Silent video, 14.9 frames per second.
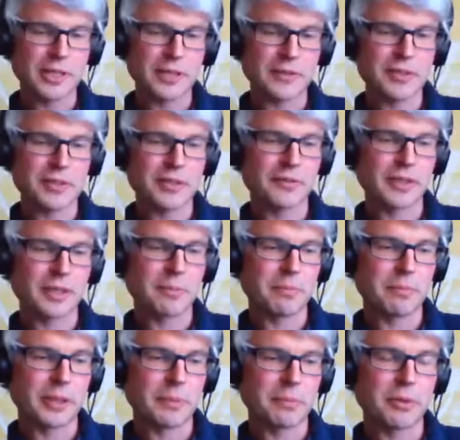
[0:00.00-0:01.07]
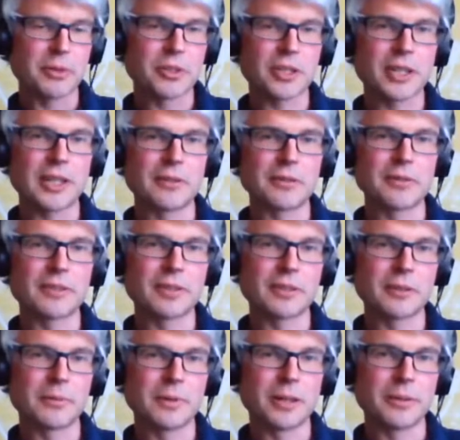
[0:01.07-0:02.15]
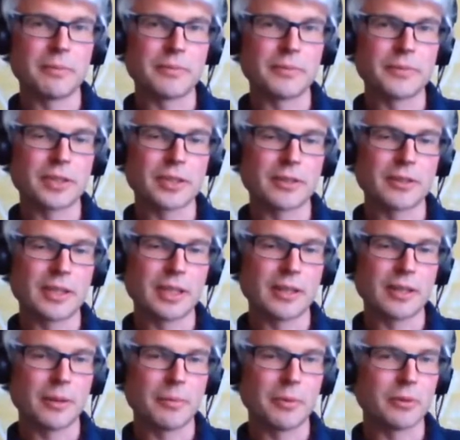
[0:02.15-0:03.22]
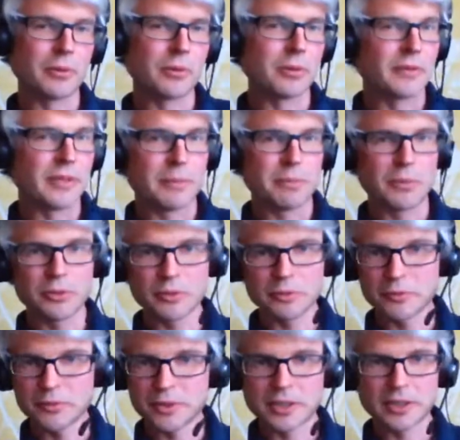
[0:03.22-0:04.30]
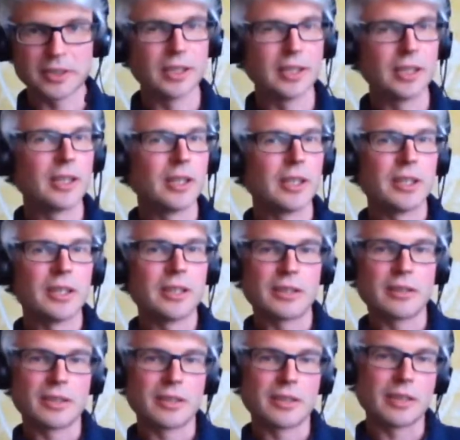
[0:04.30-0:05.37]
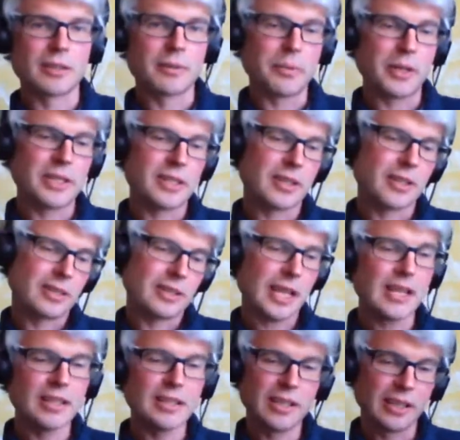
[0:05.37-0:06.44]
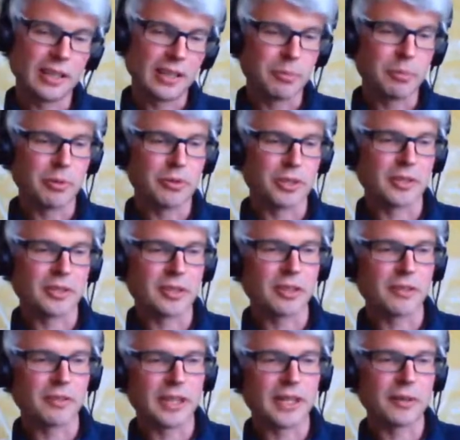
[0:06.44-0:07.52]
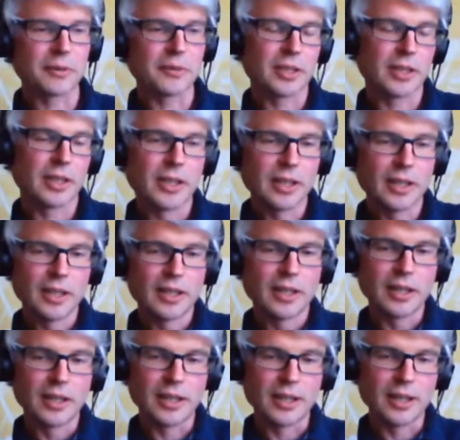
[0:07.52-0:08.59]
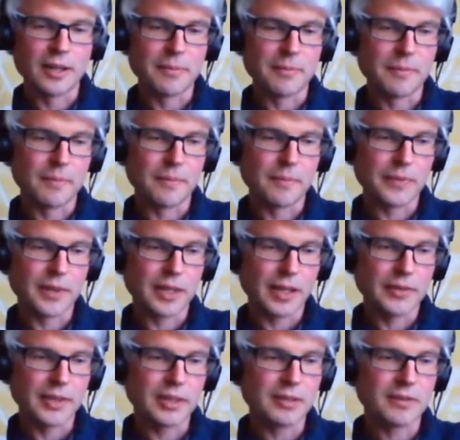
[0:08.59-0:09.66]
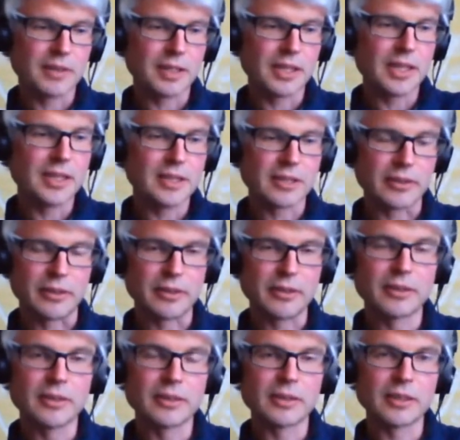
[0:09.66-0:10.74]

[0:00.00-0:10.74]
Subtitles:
amount of stuff they push out to GitHub, all of their models. They they're basically continually pushing stuff out, and they don't need to,